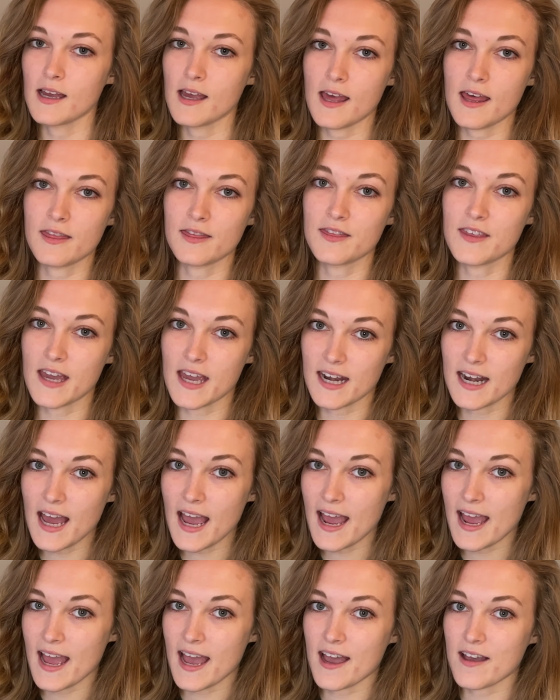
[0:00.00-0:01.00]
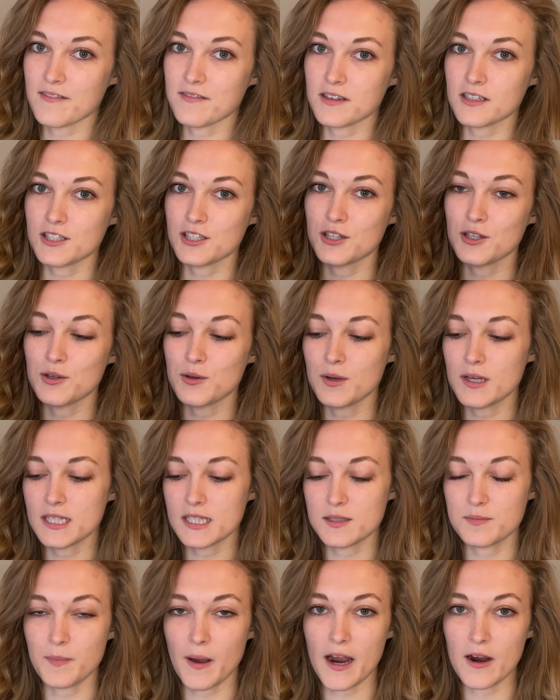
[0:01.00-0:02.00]
and then I have two
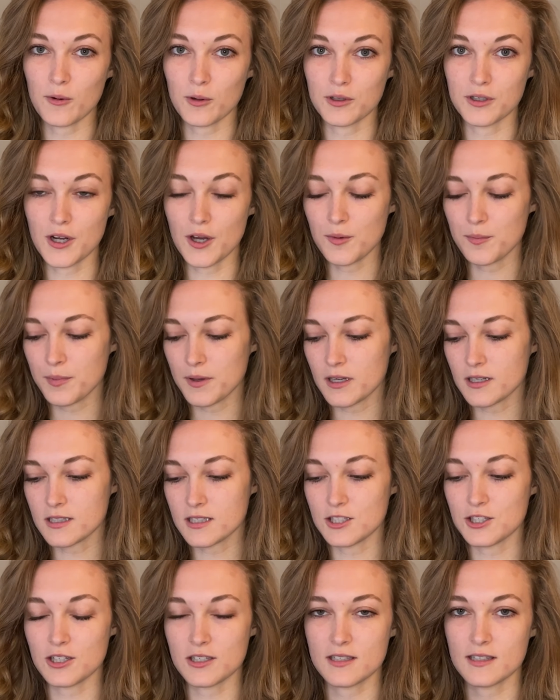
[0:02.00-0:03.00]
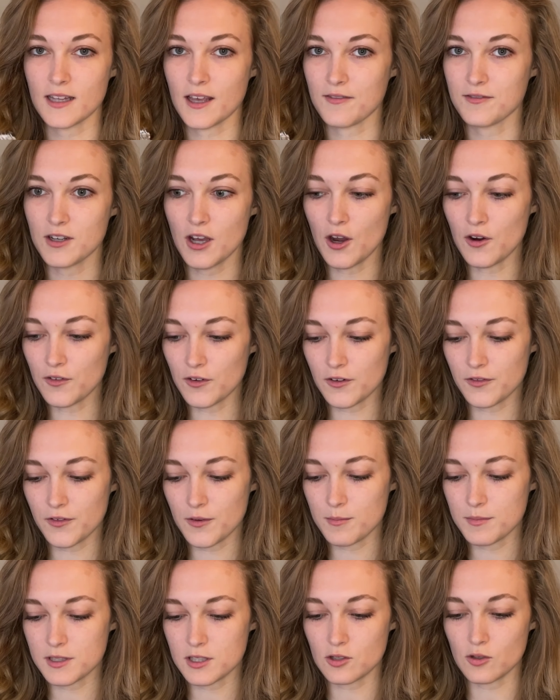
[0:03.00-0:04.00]
spiral notebooks just left over
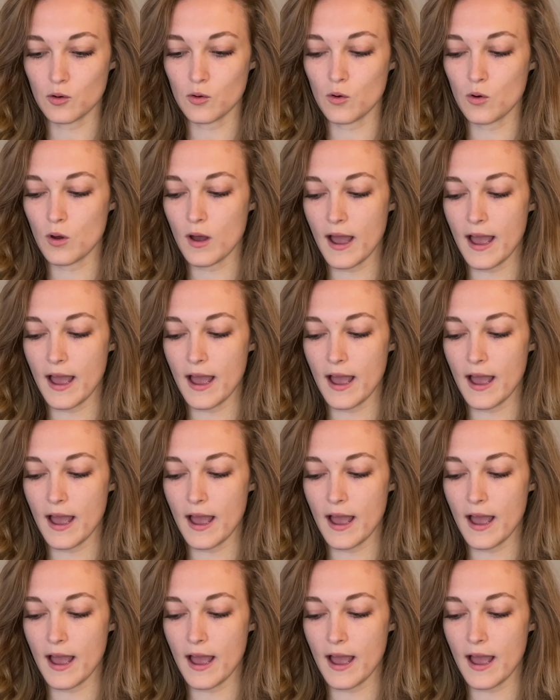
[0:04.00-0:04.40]
from school.